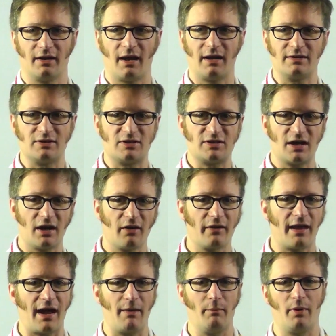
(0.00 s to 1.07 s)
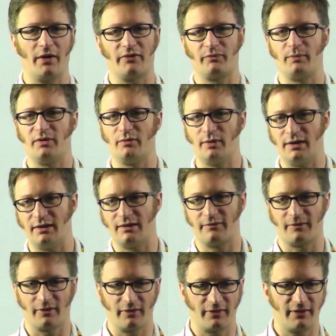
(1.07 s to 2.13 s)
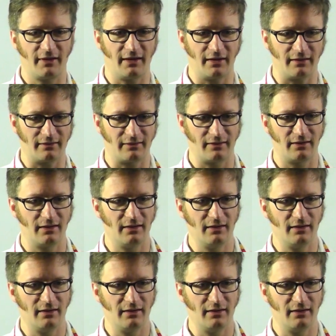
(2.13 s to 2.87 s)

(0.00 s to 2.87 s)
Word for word: and I share that bus between different things.